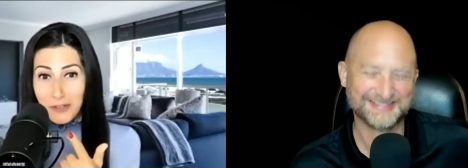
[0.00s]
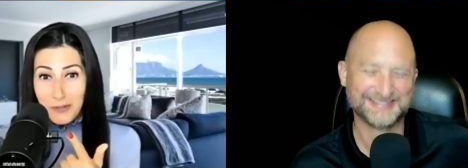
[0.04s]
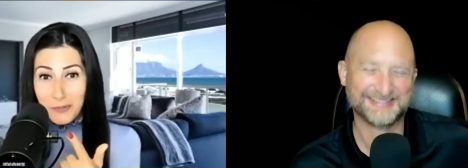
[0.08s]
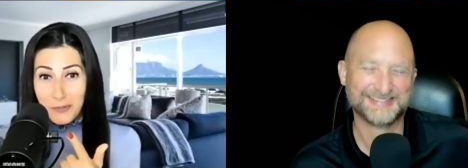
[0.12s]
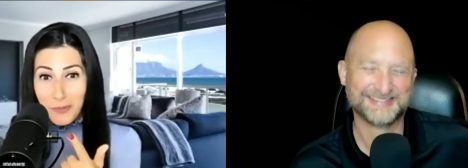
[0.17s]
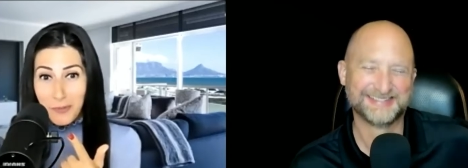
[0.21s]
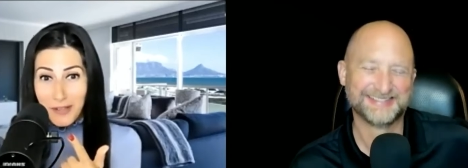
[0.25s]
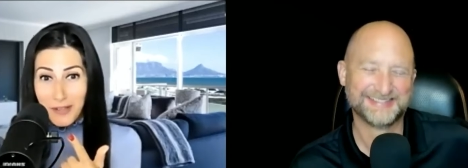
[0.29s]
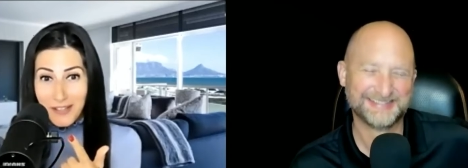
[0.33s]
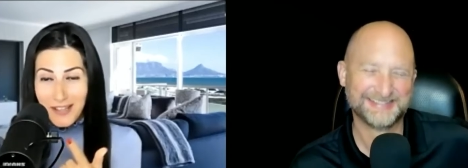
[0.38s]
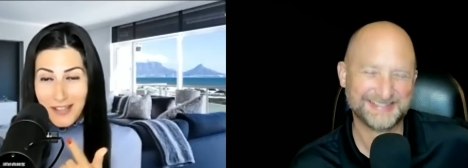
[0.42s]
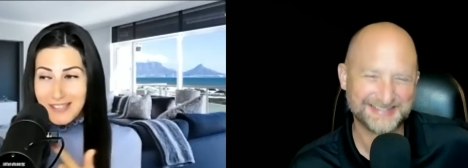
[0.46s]

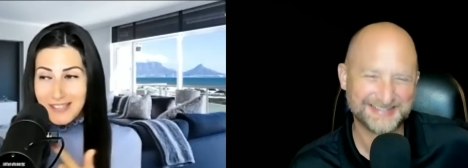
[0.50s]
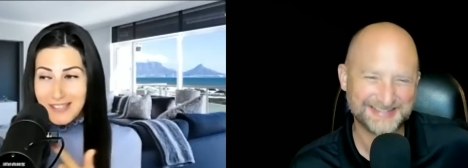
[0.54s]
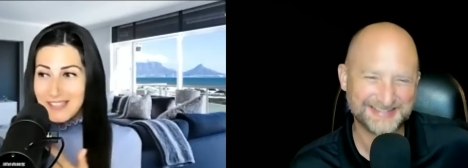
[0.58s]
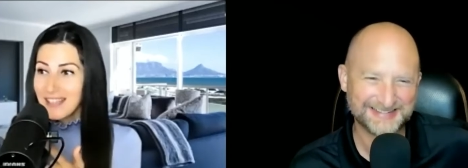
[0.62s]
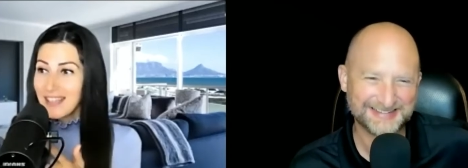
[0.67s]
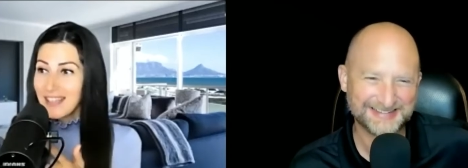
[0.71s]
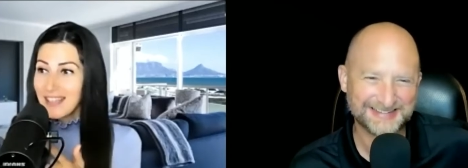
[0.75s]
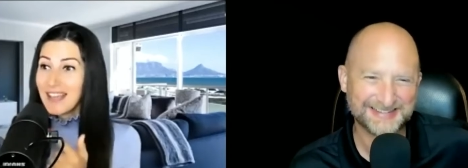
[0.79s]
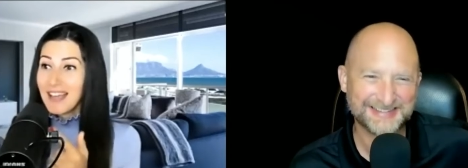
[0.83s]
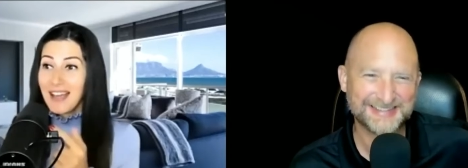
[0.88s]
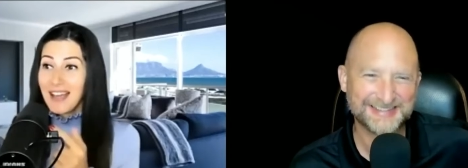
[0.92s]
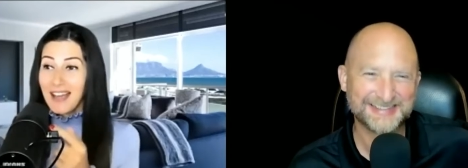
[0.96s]
Speaker 1: products.
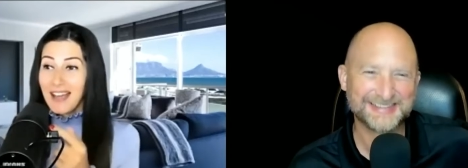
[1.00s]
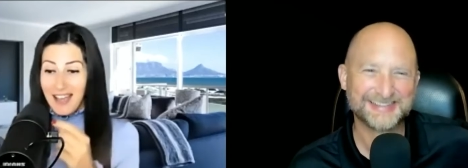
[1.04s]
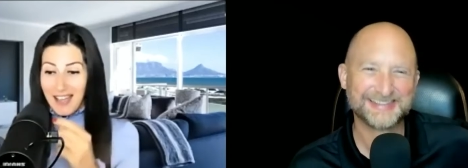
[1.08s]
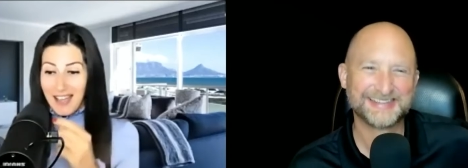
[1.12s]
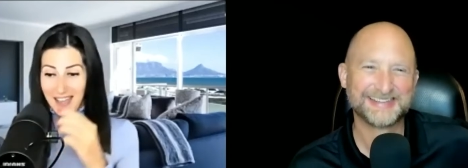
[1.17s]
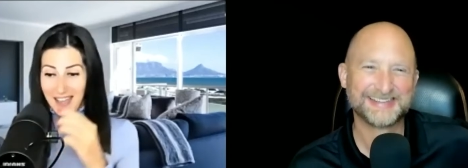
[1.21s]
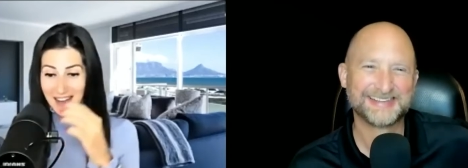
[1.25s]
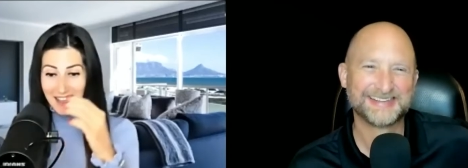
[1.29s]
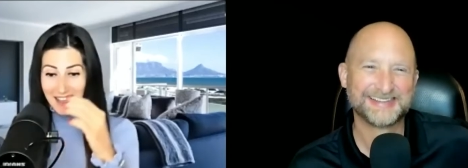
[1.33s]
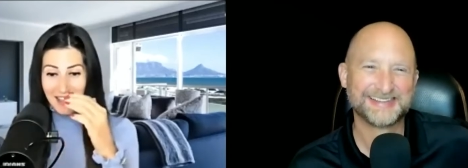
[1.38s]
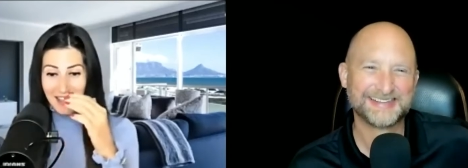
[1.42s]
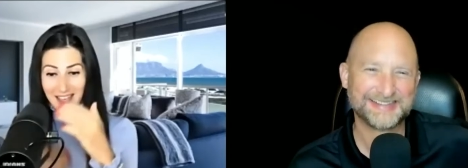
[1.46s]
And I
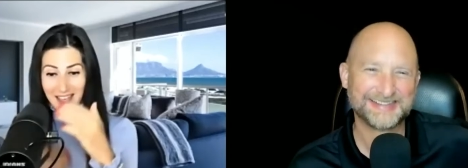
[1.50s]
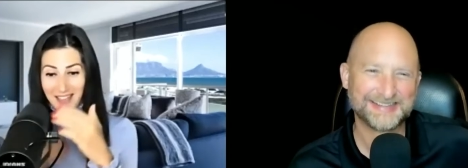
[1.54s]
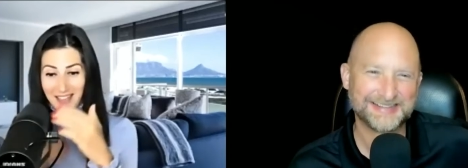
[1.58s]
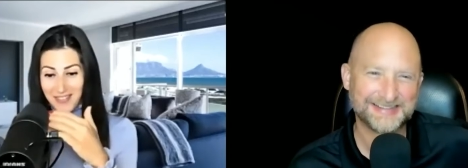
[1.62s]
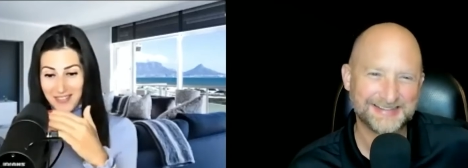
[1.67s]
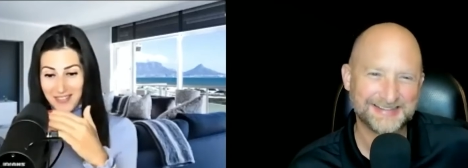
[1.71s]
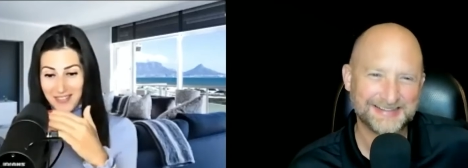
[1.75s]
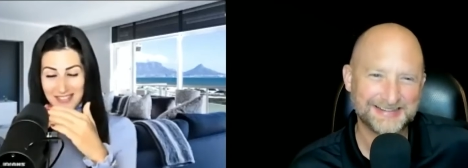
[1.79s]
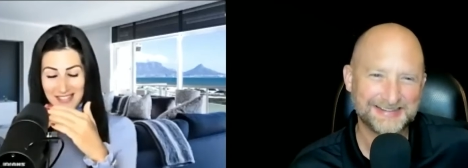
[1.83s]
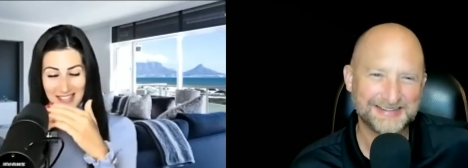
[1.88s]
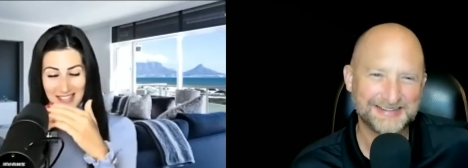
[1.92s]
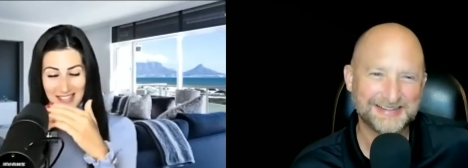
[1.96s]
have this
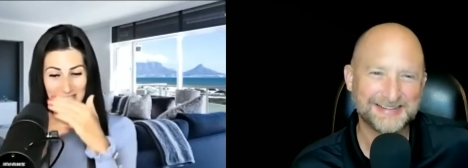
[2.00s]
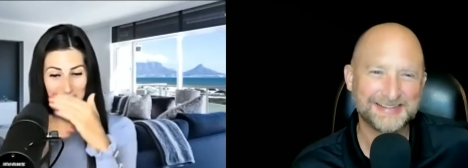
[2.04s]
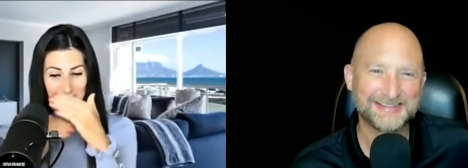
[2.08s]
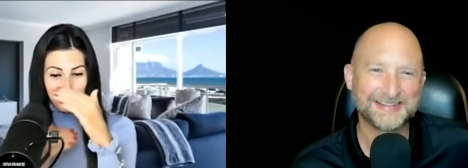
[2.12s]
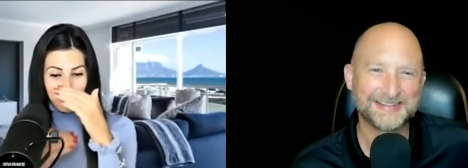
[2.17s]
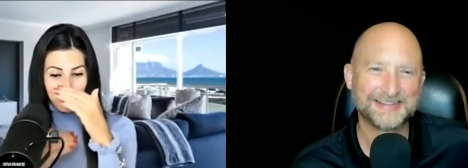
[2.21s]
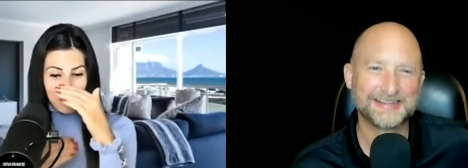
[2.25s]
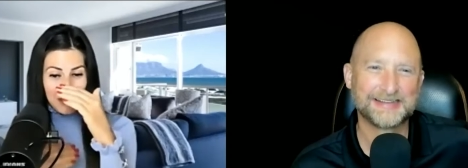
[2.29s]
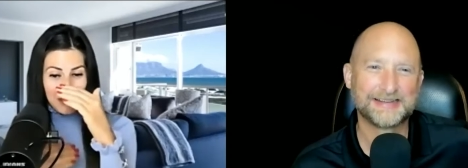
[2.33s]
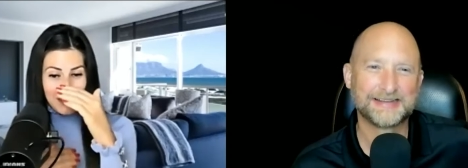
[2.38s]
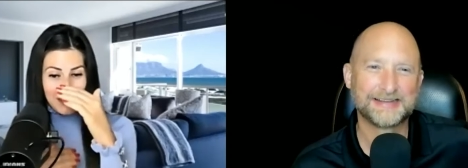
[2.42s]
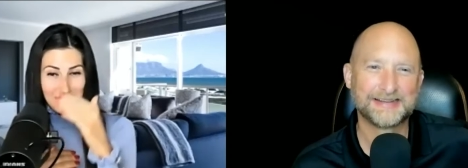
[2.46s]
like
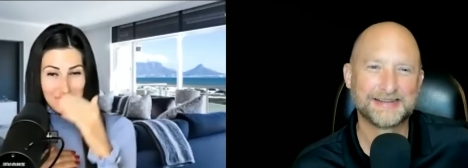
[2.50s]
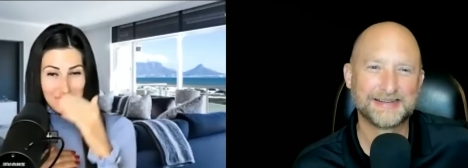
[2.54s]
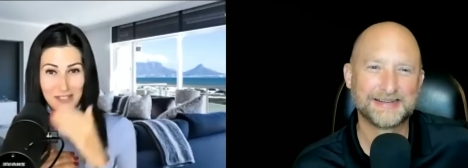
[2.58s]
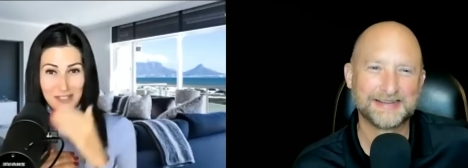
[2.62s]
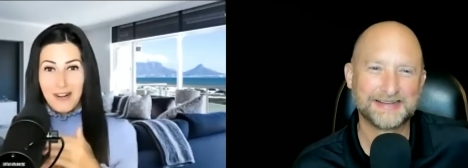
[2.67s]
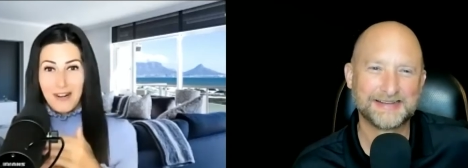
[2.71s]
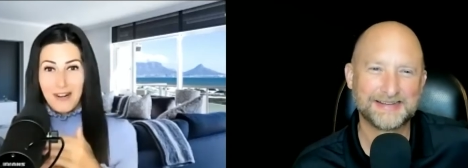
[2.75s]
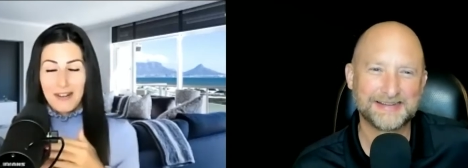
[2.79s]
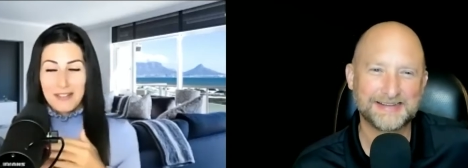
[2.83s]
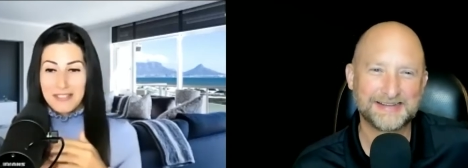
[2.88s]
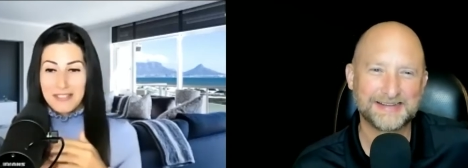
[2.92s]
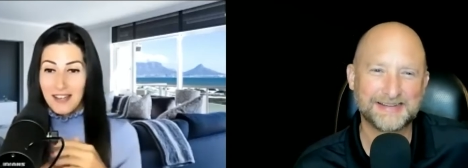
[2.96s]
speech where I
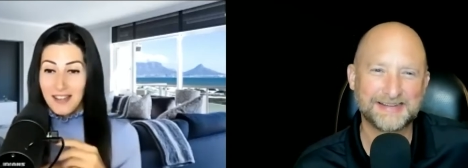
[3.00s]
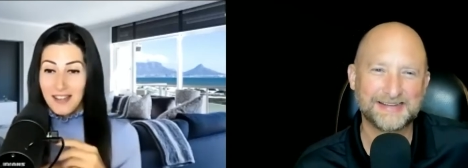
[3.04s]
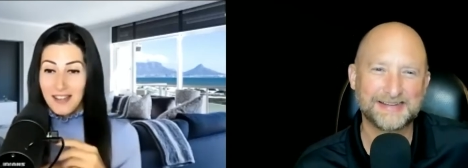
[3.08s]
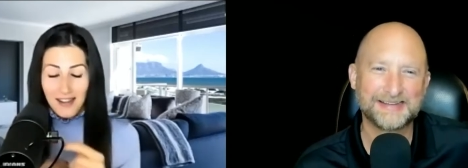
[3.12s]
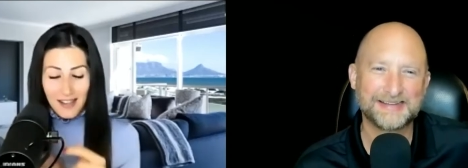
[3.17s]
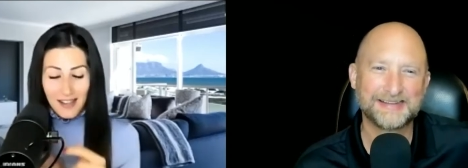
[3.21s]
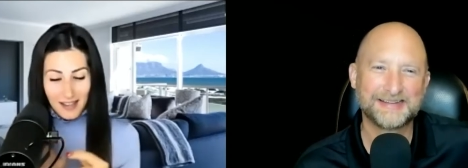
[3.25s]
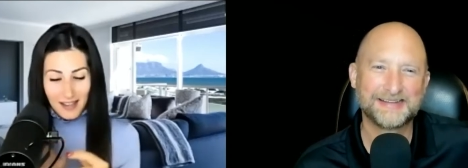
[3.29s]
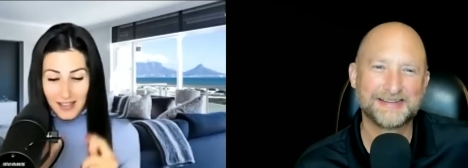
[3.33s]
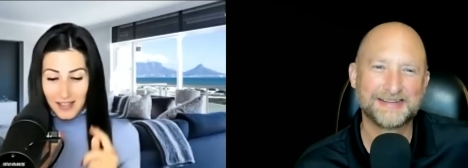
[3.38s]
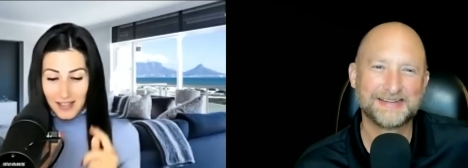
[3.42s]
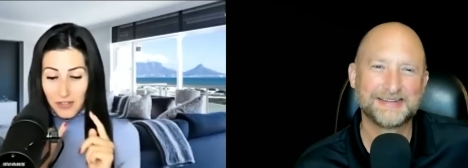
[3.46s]
was telling like,
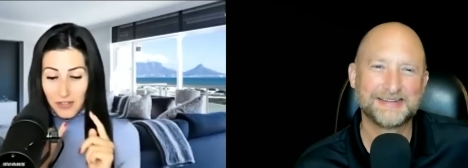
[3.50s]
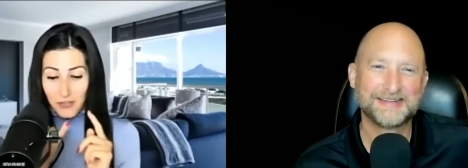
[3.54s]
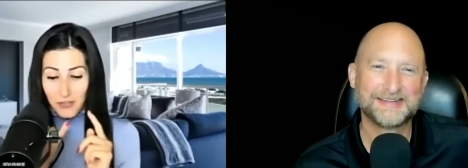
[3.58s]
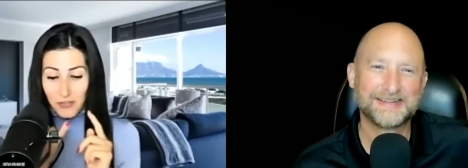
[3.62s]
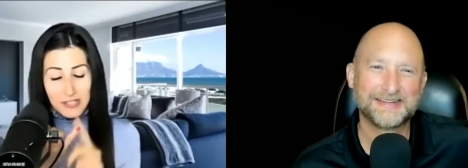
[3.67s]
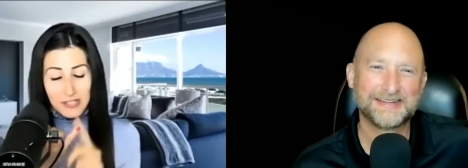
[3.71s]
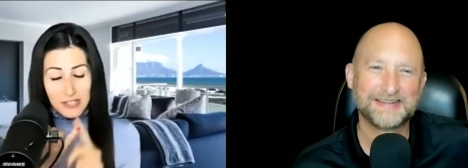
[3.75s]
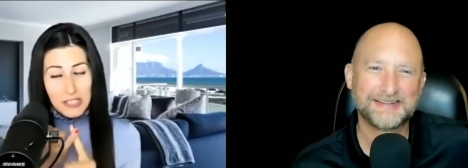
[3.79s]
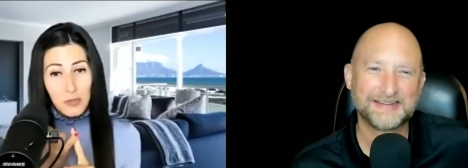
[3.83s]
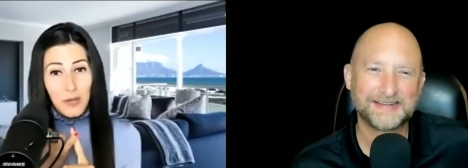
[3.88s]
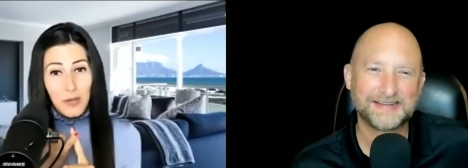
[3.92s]
this is what